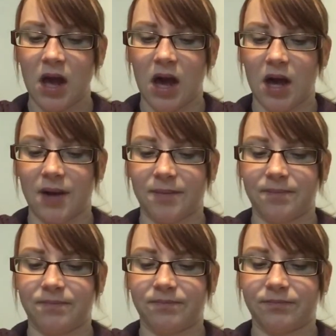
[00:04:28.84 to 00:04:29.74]

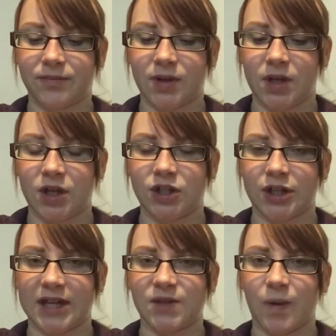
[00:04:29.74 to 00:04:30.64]
So
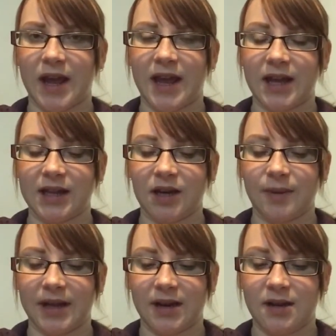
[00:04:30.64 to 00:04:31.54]
that's weighing a little
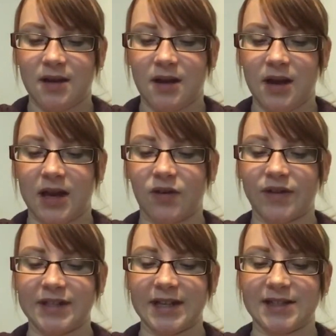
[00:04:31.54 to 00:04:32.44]
bit. And
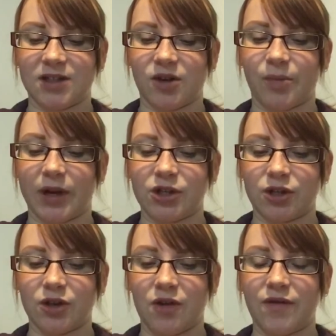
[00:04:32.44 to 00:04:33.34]
obviously, that's a lot of
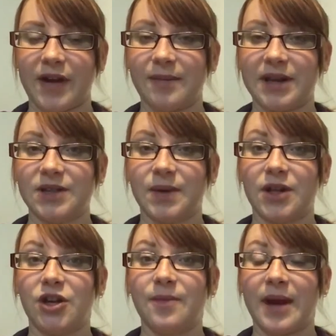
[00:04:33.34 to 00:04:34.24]
pressure on the whole family as well,
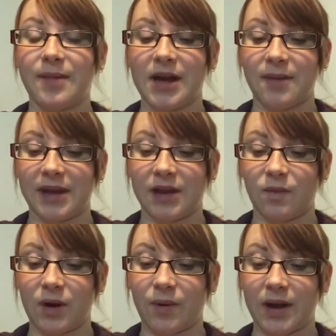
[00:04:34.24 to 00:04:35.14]
a new baby coming in
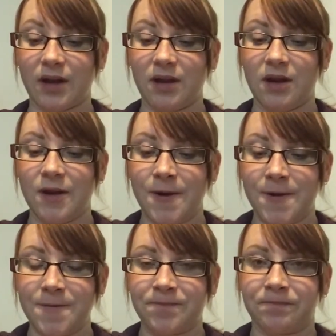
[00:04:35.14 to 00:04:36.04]
while we're
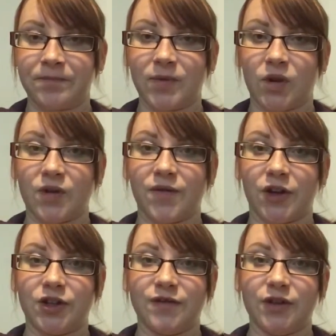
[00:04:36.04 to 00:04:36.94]
on the
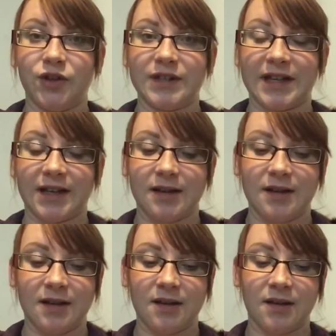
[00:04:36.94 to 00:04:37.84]
verge of losing
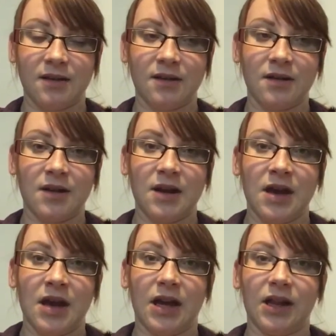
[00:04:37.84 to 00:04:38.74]

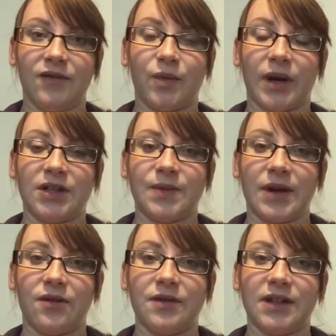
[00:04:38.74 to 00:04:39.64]
a loved one as well.